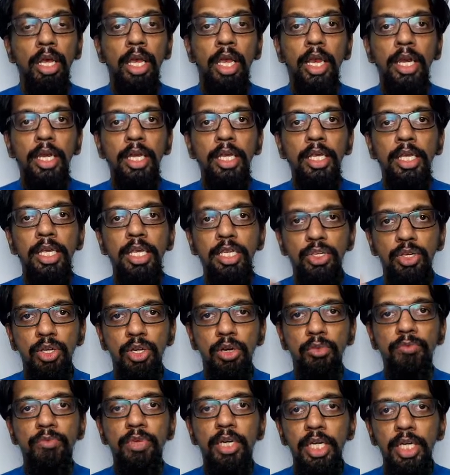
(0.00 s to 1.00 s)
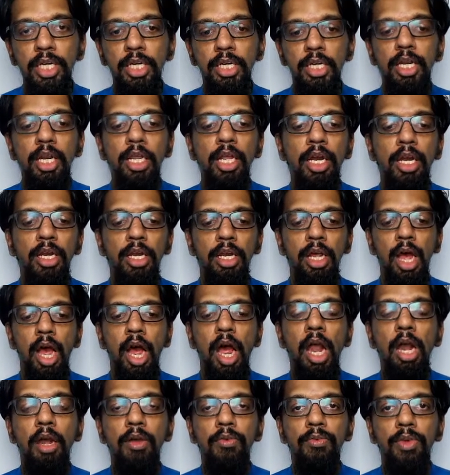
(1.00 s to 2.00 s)
any sort of detailed
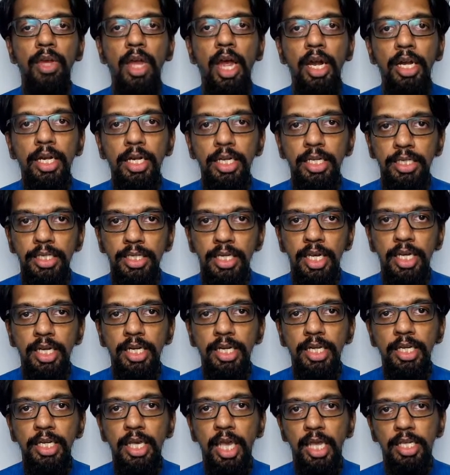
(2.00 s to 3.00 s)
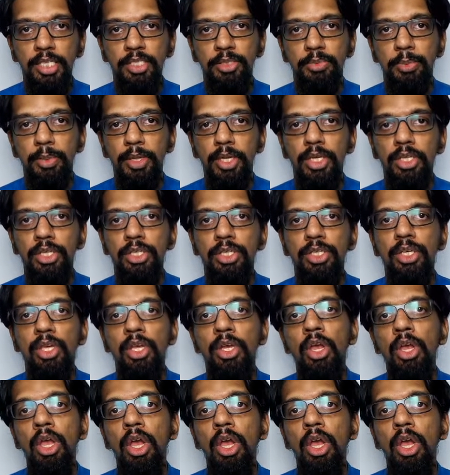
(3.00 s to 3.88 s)
hardware designing aspects.